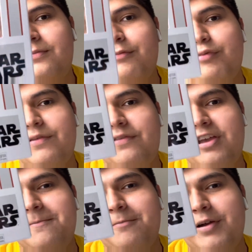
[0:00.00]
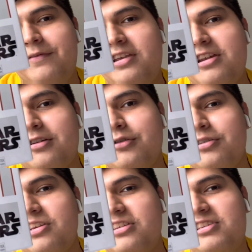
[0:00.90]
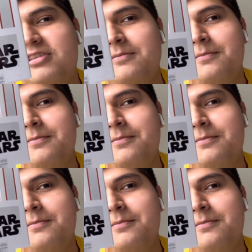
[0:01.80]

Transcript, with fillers: with him with eating cookies.